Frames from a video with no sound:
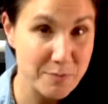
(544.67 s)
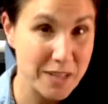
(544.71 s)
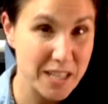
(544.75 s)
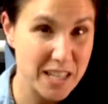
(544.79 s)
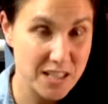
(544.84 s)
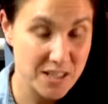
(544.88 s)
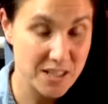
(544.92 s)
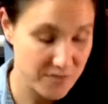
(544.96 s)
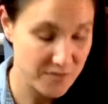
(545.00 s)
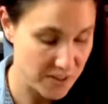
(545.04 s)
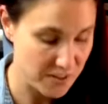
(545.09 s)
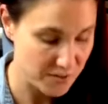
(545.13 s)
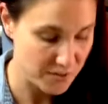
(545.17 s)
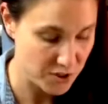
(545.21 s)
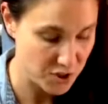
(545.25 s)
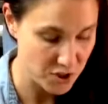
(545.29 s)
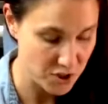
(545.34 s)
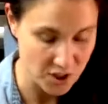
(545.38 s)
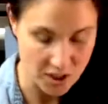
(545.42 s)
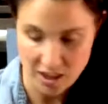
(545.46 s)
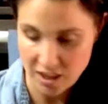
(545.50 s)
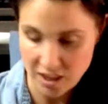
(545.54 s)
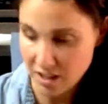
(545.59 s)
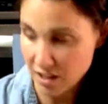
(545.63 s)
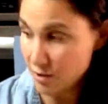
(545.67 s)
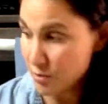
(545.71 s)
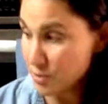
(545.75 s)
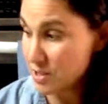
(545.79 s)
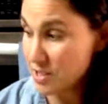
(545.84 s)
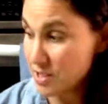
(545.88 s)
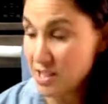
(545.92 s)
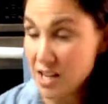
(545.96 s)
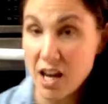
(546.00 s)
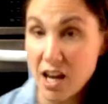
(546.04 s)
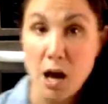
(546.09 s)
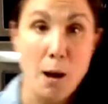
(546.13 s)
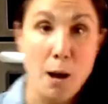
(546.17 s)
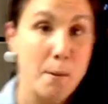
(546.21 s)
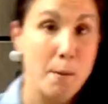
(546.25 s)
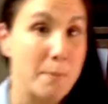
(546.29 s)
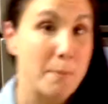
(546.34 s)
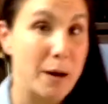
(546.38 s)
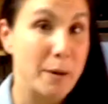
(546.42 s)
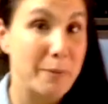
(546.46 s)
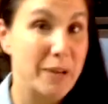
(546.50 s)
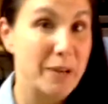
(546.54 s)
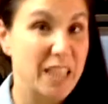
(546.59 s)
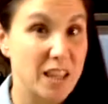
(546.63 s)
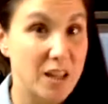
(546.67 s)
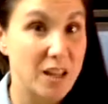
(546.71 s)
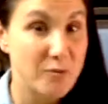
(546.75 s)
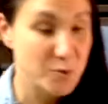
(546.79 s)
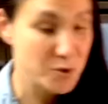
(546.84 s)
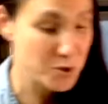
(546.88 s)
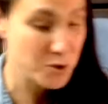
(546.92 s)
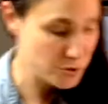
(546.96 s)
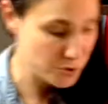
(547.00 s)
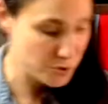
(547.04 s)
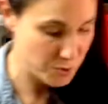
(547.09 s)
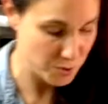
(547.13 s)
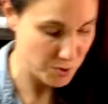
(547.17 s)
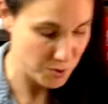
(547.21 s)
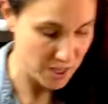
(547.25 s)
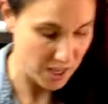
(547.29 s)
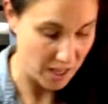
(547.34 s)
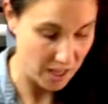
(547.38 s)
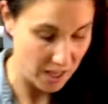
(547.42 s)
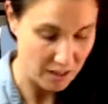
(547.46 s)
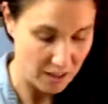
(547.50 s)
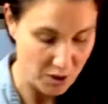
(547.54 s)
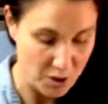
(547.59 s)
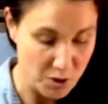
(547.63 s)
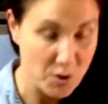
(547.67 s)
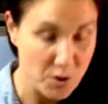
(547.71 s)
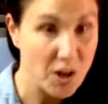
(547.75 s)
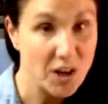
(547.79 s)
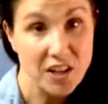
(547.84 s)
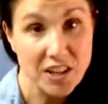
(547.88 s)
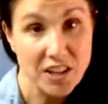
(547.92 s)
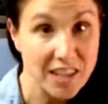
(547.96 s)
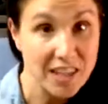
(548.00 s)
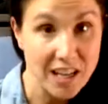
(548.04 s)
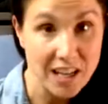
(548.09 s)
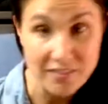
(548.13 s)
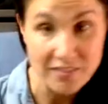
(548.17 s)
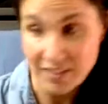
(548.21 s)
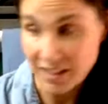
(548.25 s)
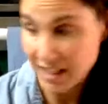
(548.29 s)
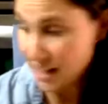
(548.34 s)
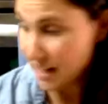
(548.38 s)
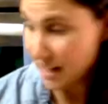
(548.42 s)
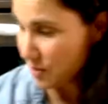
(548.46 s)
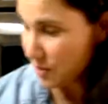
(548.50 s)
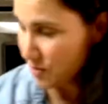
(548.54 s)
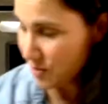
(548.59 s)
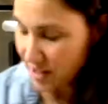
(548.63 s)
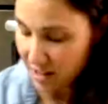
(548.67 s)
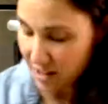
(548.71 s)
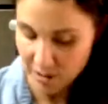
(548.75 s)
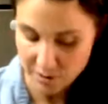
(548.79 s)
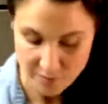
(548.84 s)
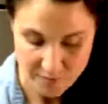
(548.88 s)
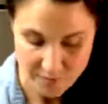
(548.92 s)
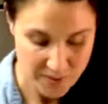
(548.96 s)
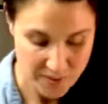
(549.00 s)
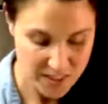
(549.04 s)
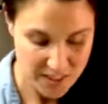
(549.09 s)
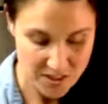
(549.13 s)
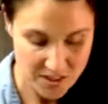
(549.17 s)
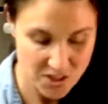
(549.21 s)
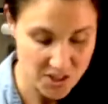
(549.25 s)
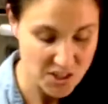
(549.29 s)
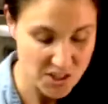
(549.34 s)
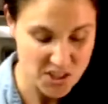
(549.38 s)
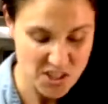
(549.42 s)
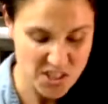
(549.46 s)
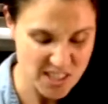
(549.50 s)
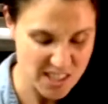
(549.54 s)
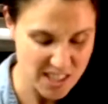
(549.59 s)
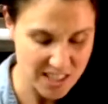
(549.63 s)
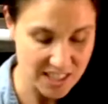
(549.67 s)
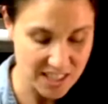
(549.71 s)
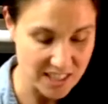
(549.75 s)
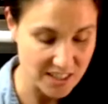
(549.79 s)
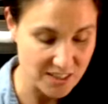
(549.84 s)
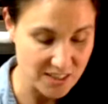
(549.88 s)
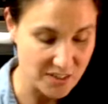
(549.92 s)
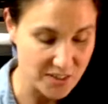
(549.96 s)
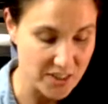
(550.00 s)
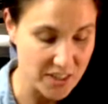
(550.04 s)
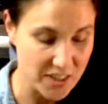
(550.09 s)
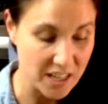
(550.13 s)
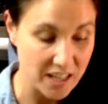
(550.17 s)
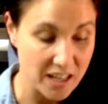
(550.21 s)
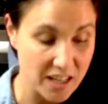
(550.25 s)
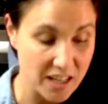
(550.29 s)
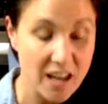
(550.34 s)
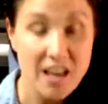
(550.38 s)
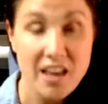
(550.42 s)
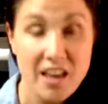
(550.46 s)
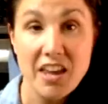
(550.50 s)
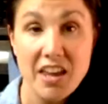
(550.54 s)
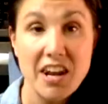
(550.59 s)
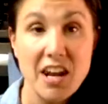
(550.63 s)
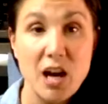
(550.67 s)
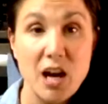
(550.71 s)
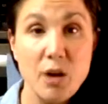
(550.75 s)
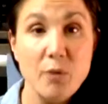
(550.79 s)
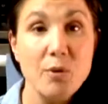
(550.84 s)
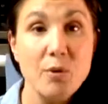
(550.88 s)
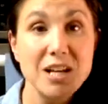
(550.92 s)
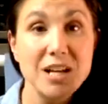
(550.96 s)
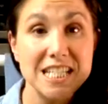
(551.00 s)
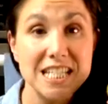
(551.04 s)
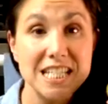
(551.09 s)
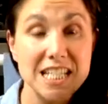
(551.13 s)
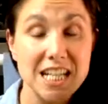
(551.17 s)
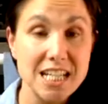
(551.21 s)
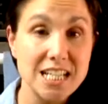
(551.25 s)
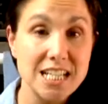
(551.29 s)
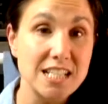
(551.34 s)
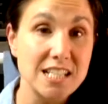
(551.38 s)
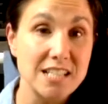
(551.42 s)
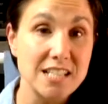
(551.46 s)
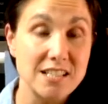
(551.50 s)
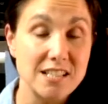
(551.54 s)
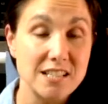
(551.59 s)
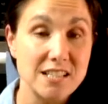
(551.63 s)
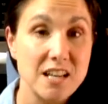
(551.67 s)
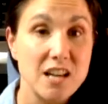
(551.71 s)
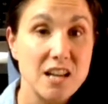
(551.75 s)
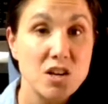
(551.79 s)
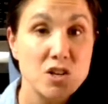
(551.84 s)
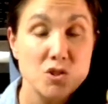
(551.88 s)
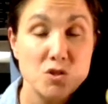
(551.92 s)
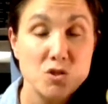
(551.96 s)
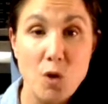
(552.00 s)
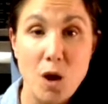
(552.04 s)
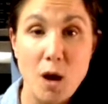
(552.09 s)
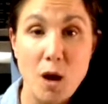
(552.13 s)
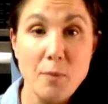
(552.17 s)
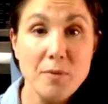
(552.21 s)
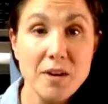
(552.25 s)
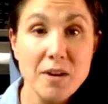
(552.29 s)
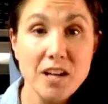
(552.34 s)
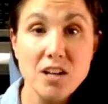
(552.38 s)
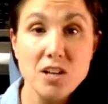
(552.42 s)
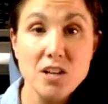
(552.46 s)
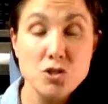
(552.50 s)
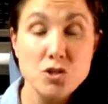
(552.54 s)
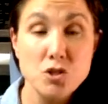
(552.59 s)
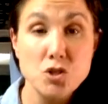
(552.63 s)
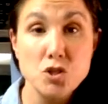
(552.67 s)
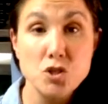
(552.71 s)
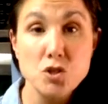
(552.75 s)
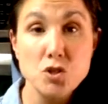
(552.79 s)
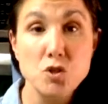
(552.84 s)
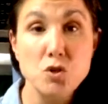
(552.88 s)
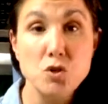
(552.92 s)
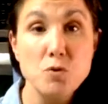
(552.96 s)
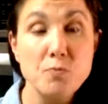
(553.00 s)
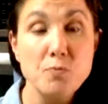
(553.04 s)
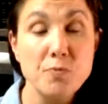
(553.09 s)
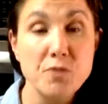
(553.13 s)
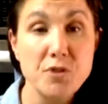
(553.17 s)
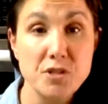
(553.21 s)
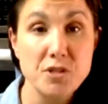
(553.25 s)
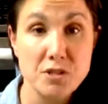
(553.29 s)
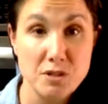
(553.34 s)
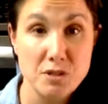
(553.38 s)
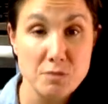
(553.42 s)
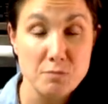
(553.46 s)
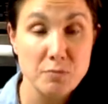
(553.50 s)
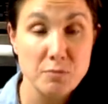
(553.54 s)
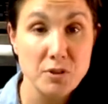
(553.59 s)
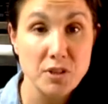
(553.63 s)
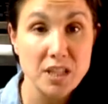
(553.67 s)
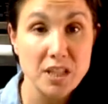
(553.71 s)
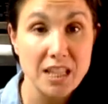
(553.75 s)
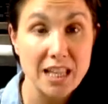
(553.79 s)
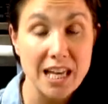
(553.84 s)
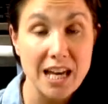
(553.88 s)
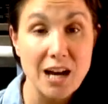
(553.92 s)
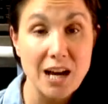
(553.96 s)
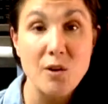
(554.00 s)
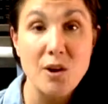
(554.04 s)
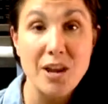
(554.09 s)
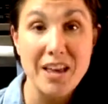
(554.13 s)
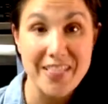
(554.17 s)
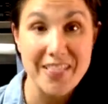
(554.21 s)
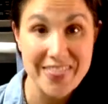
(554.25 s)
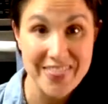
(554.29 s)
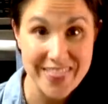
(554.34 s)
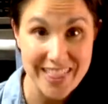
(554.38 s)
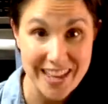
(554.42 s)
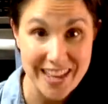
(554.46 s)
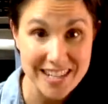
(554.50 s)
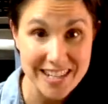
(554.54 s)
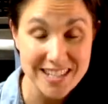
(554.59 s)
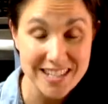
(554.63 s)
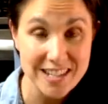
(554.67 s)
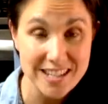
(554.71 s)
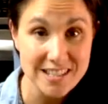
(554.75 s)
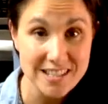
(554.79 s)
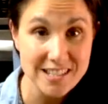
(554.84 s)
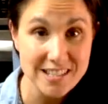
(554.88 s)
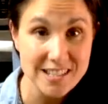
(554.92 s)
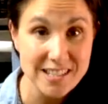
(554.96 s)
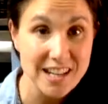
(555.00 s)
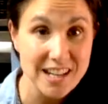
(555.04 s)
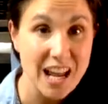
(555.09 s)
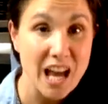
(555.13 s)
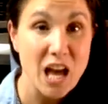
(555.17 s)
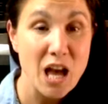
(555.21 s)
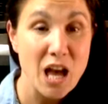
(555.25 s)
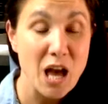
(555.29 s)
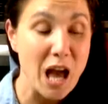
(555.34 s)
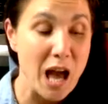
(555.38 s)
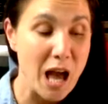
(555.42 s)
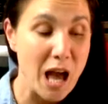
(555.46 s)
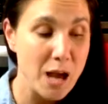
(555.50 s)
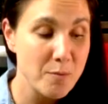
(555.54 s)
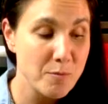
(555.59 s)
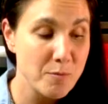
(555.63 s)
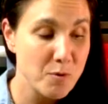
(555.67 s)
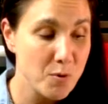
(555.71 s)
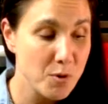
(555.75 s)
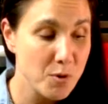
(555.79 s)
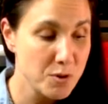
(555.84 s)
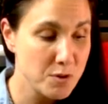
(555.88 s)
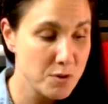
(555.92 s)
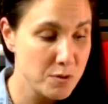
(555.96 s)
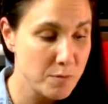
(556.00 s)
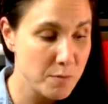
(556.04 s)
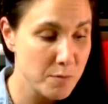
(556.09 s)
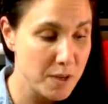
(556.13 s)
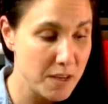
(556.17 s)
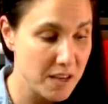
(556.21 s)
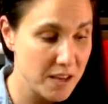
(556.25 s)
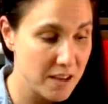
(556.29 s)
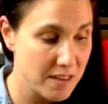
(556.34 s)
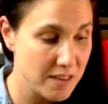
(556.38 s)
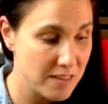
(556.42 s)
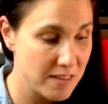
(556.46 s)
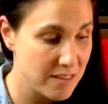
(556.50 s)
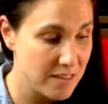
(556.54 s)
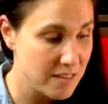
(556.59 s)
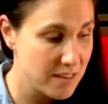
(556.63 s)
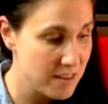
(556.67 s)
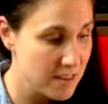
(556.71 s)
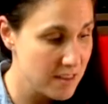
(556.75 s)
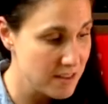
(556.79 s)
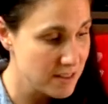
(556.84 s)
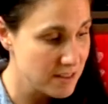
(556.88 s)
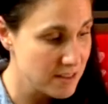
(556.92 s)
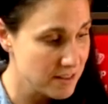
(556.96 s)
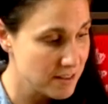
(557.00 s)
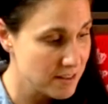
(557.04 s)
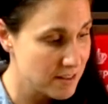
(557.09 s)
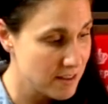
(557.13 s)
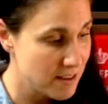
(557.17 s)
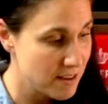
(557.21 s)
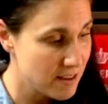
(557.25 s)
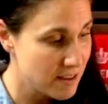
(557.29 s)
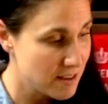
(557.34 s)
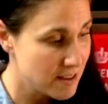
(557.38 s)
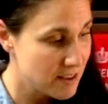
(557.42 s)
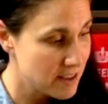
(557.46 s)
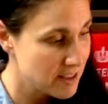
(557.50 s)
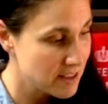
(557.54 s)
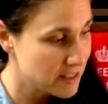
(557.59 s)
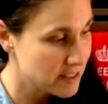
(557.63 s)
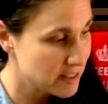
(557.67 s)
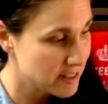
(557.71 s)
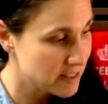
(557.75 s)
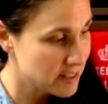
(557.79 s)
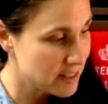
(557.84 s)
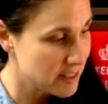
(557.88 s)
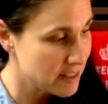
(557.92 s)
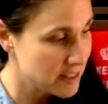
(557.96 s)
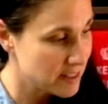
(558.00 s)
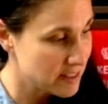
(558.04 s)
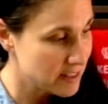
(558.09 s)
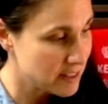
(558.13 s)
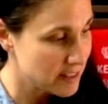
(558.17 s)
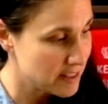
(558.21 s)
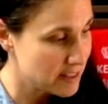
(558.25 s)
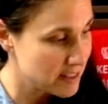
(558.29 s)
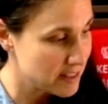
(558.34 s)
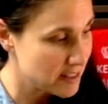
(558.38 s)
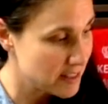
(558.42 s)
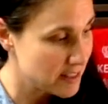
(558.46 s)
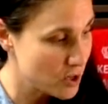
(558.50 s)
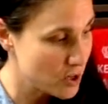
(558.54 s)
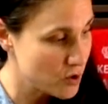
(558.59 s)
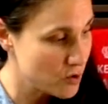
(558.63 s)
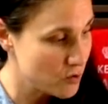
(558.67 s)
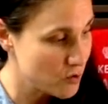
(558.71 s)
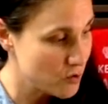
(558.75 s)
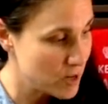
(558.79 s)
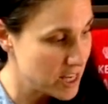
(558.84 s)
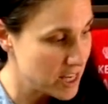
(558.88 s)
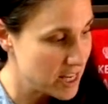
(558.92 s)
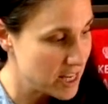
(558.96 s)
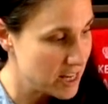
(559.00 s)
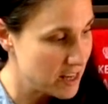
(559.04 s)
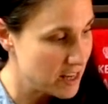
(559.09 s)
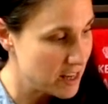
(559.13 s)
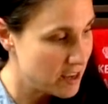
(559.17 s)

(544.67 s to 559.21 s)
my kid's favorite trick. They always say, Mom, I love when you do that. Are you cutting the avocado now? It's just a silly little thing. Now I want dices. So I'm not going to scoop this completely out and then dice it. I'm going to make these slices in a grid